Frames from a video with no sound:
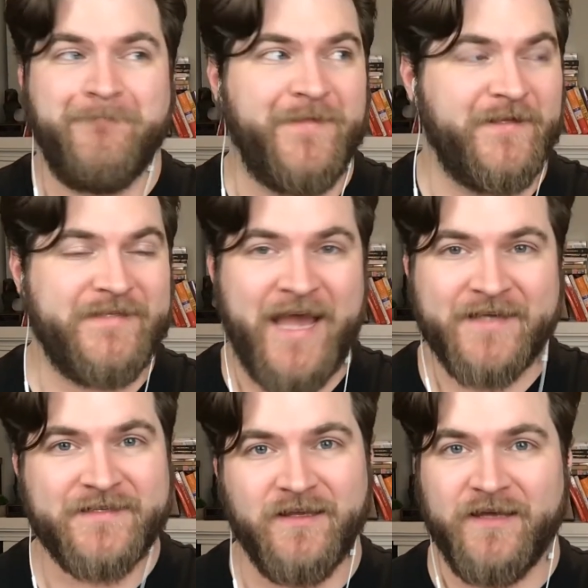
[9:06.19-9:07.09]
the
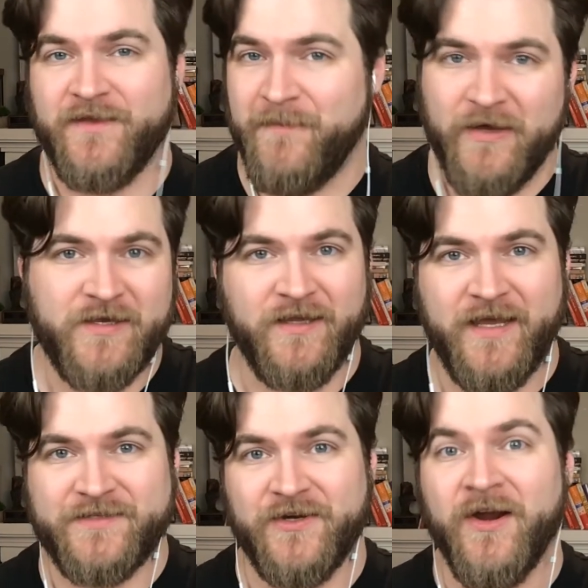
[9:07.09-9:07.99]
tax collect the bill
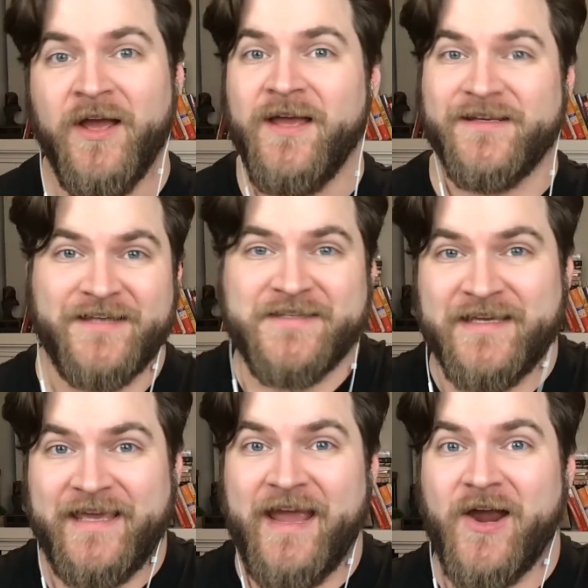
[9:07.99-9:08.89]
collector
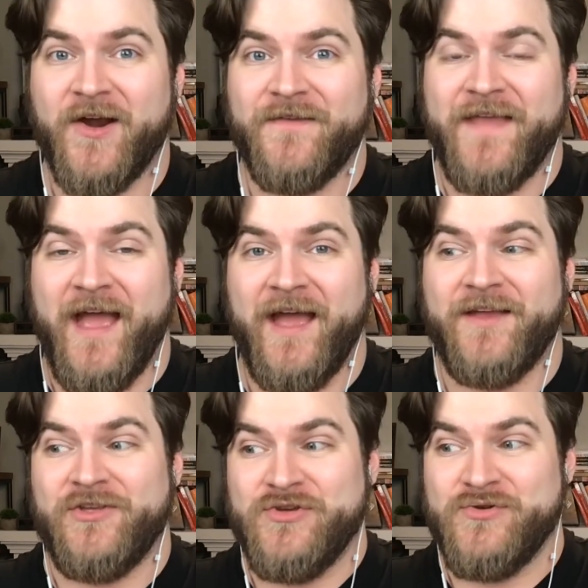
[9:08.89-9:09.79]
doesn't care
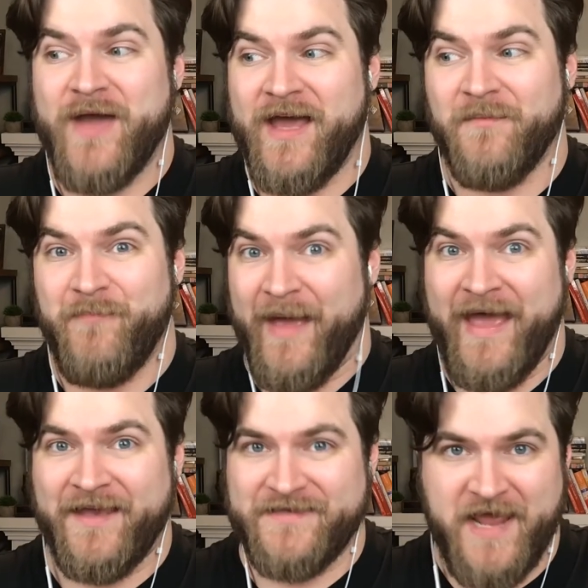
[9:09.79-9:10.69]
that you had a
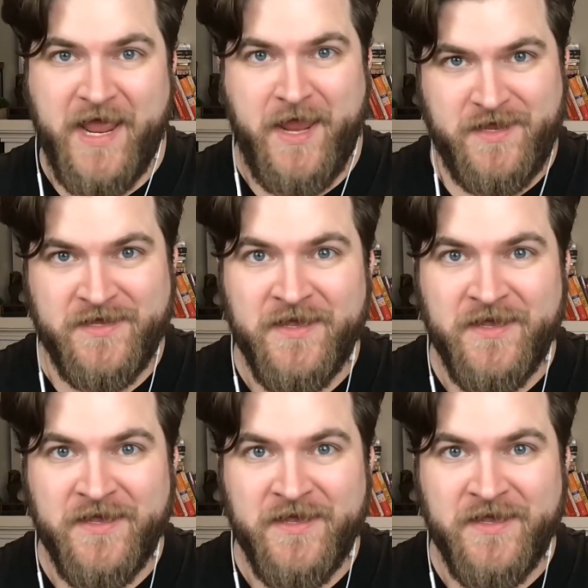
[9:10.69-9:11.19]
bad day